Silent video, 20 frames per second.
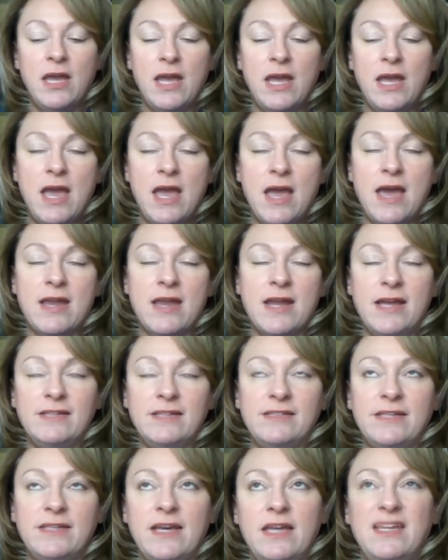And I
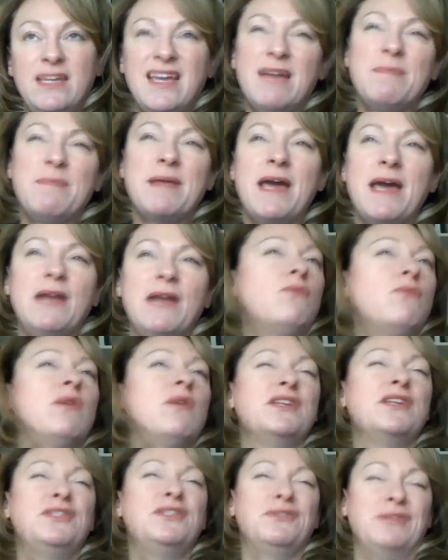said, "Yeah, but I don't want to
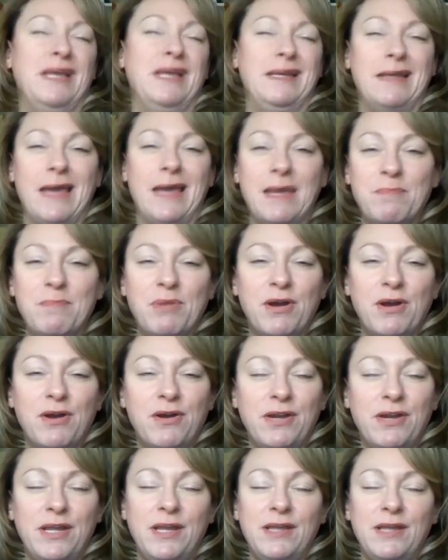do like night
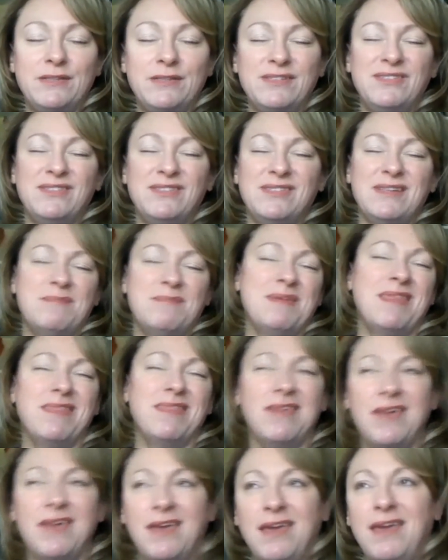parties. It's just not my
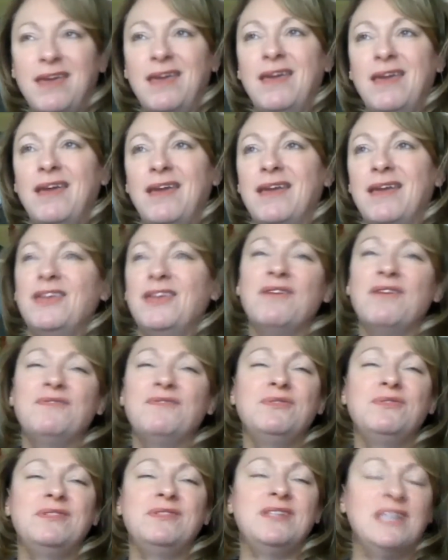thing. And I have 2
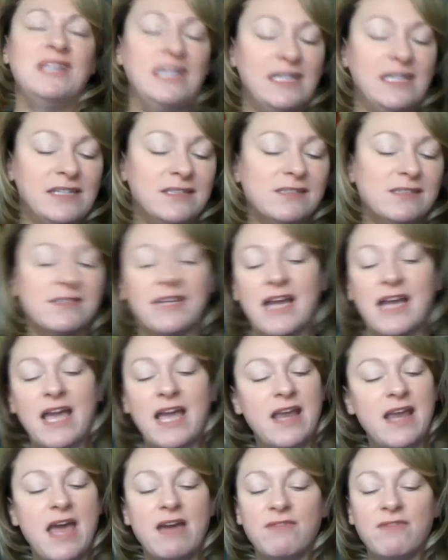teens. Like I had
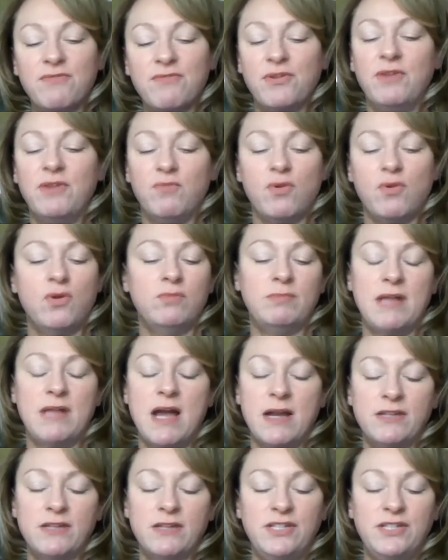every roadblock."
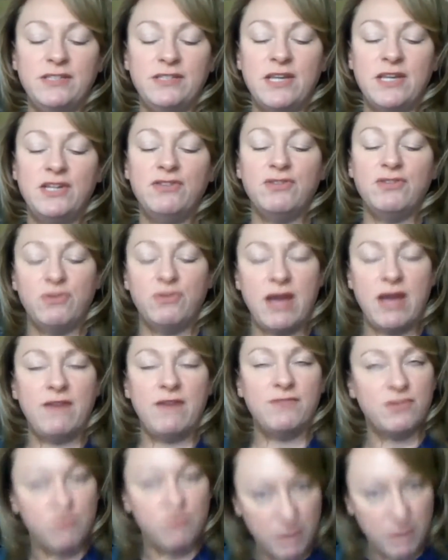And she said, "You don't have
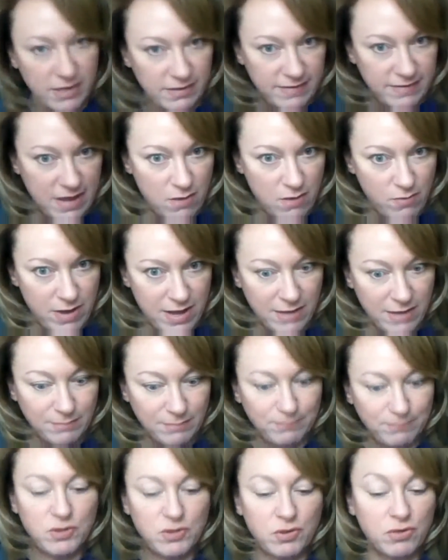to run it that way.
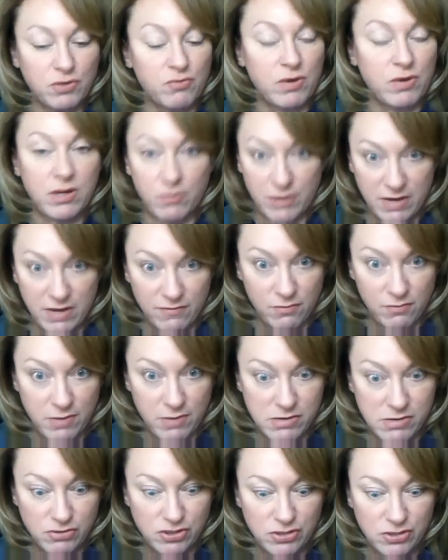You can run it whatever way
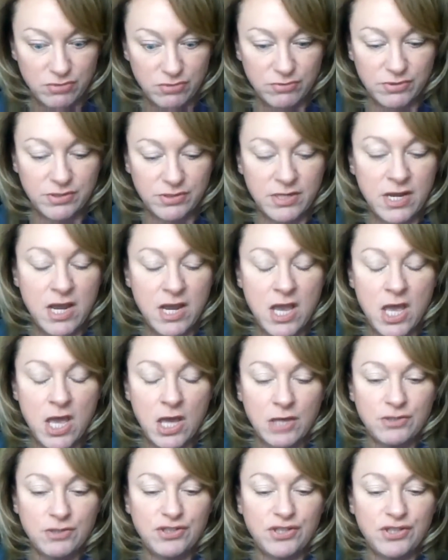you choose."
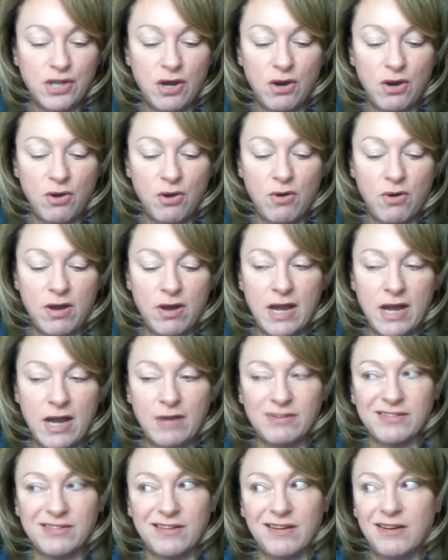So I was
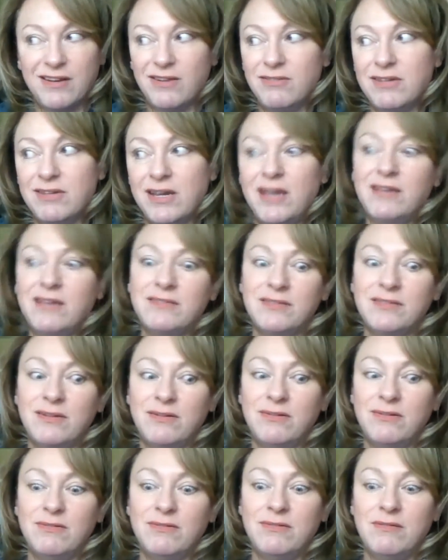like, okay.
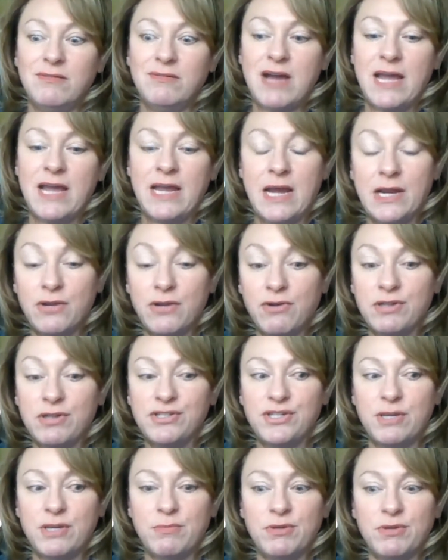So I kind of crunched
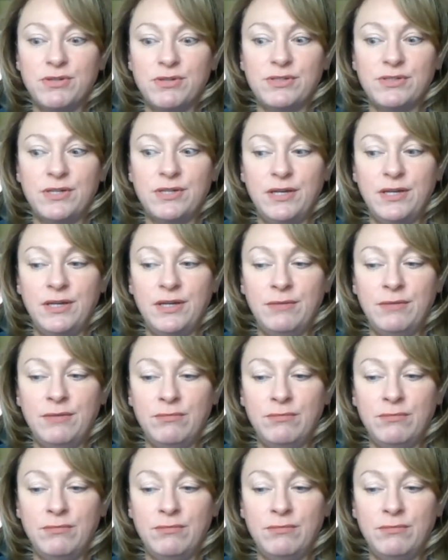numbers, and I